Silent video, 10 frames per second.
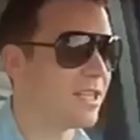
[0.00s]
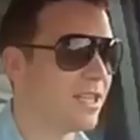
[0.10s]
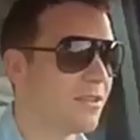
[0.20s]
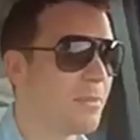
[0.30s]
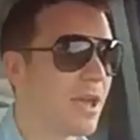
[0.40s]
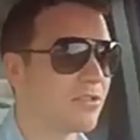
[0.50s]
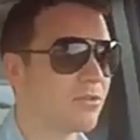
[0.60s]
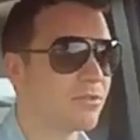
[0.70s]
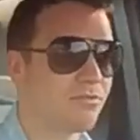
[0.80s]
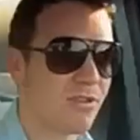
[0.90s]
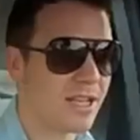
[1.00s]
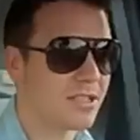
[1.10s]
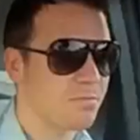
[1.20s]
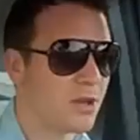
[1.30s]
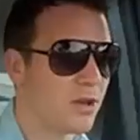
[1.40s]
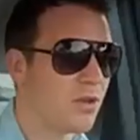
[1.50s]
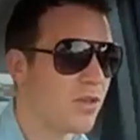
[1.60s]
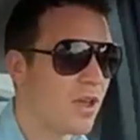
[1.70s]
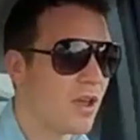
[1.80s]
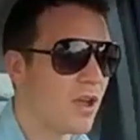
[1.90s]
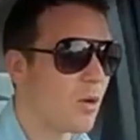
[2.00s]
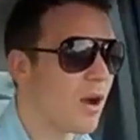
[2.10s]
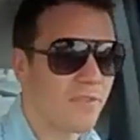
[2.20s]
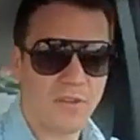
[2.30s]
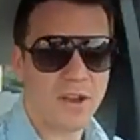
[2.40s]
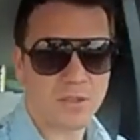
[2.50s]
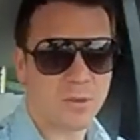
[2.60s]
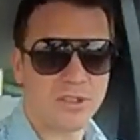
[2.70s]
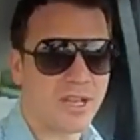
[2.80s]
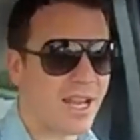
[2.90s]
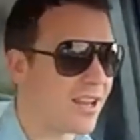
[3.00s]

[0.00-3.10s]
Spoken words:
The petrol is really smooth, quite fast once you get